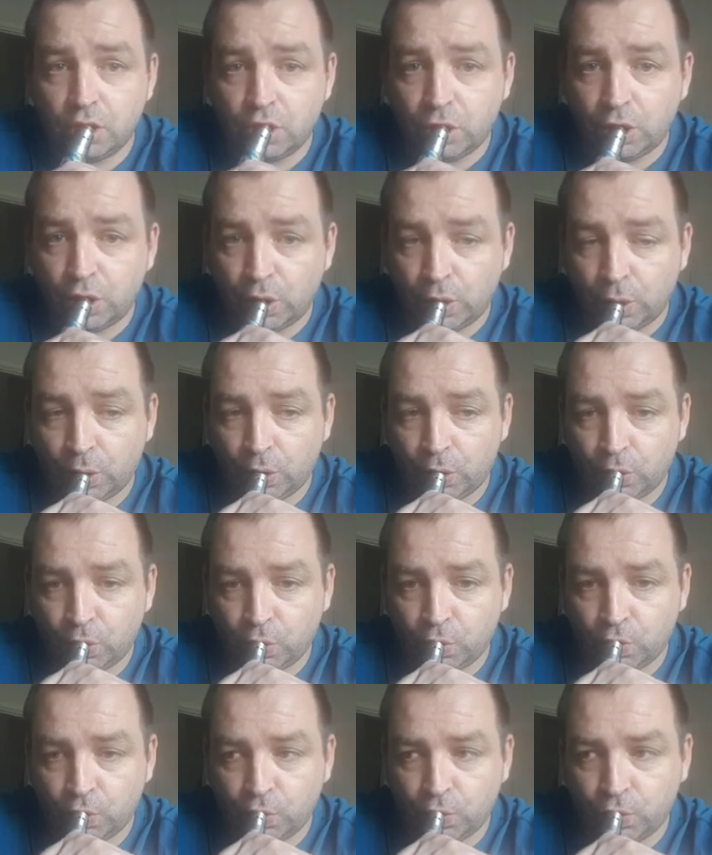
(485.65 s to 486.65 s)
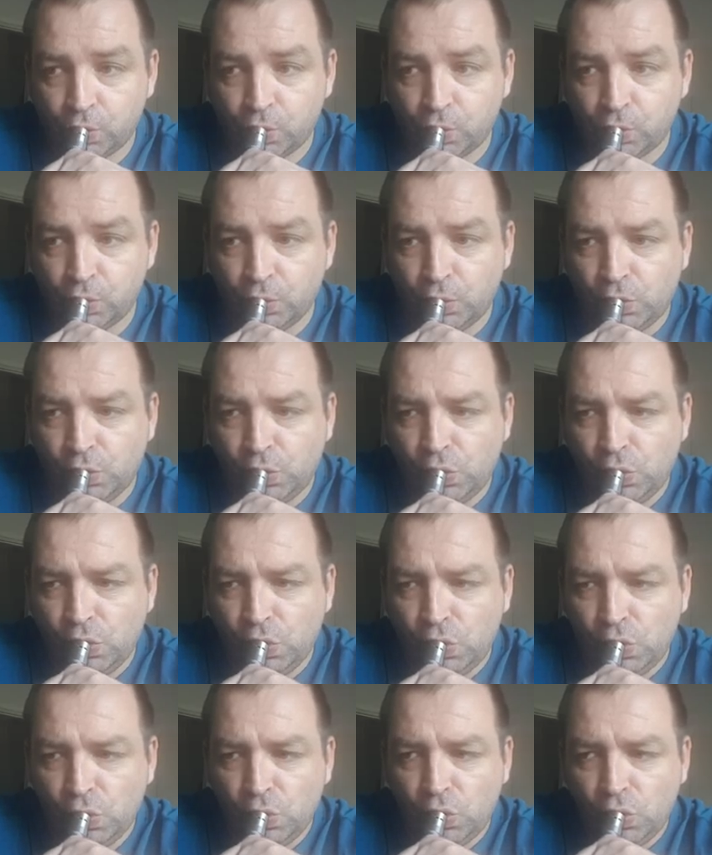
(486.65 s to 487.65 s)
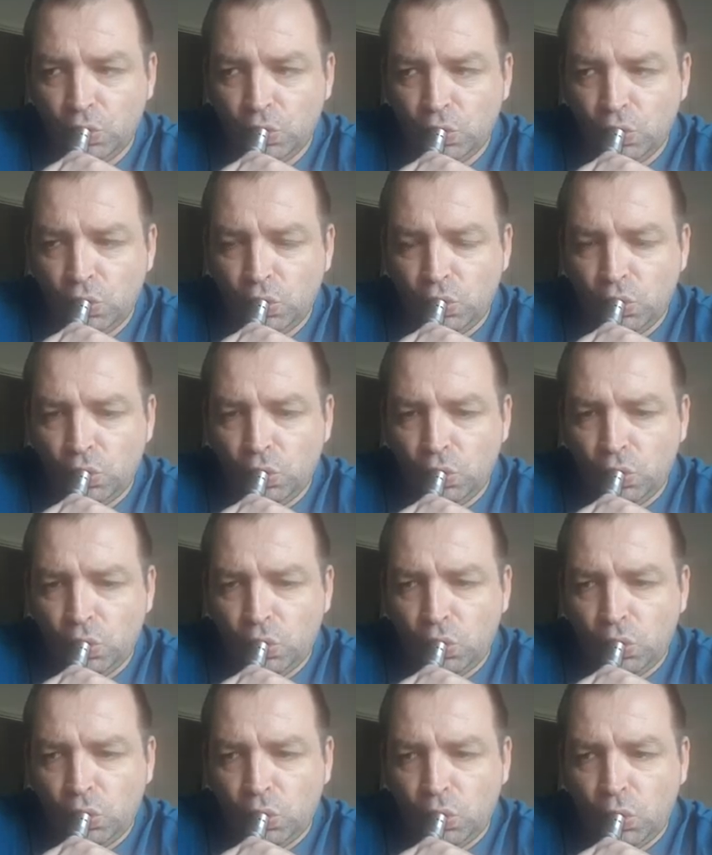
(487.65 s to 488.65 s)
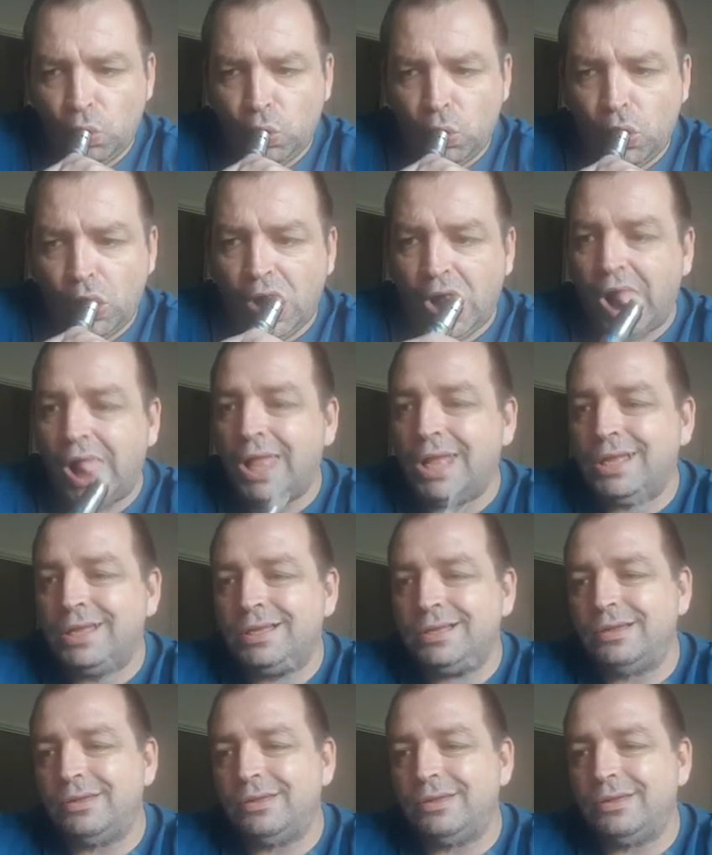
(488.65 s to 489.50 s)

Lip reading: [no speech]